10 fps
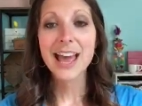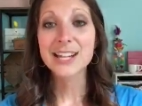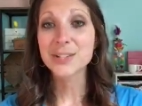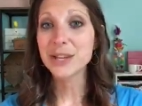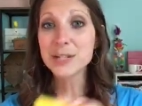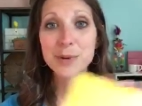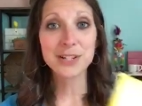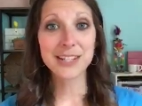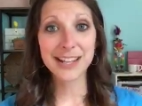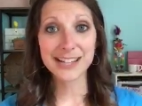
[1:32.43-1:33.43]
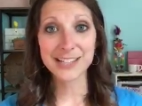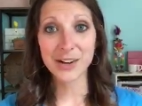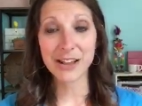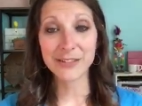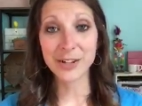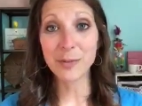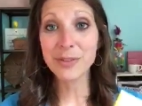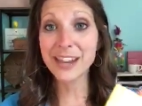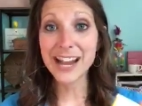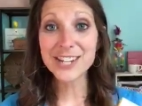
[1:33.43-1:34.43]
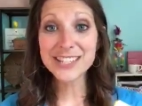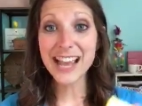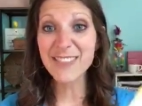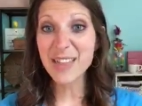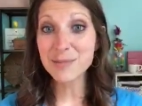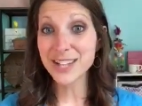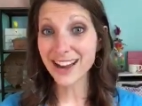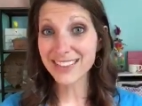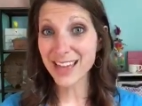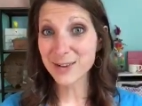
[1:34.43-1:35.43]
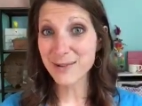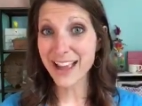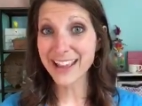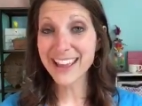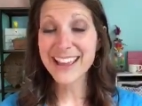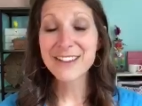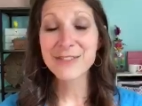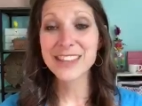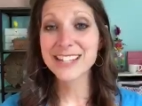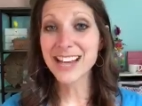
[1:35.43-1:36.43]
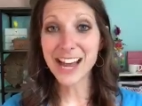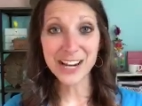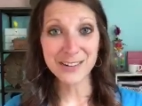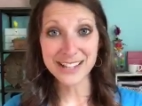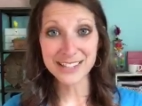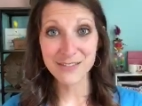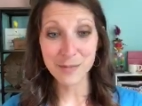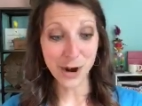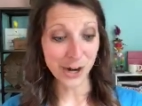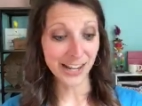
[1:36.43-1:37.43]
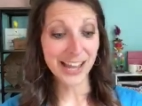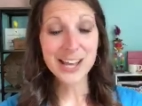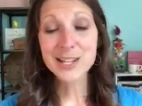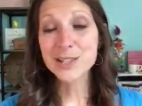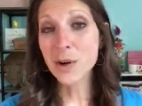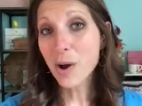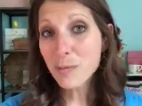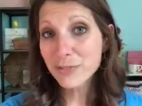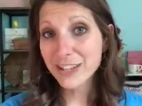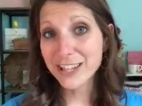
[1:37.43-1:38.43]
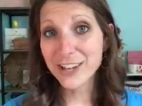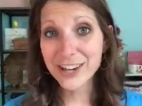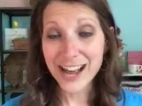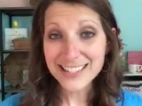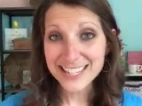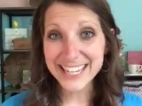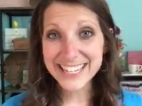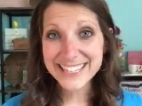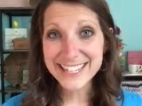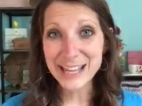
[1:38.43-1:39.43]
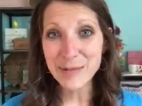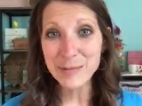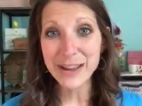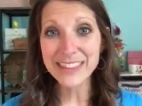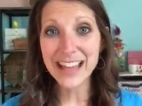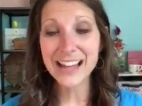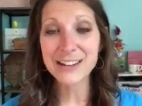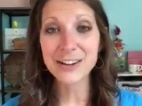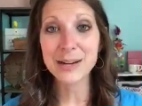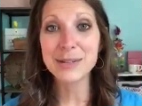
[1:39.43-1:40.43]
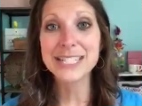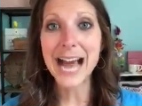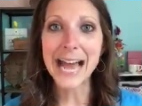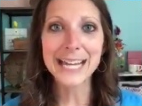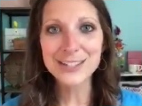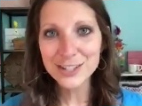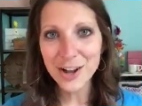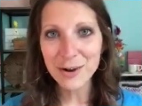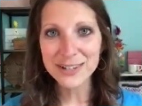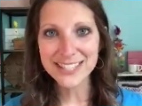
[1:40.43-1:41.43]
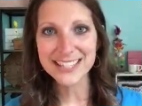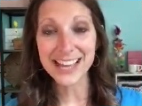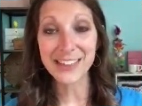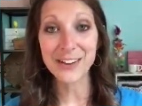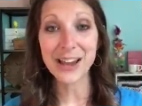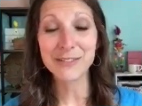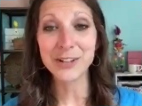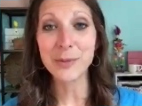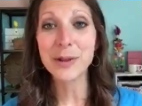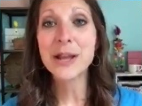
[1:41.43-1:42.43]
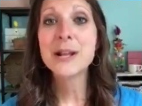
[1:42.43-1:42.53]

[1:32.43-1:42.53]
And so each person gets their envelope. Then I just have them tuck that away for the entire rest of the party. So hopefully curiosity gets to them, and by the end they're going to be dying to know what's inside their envelope.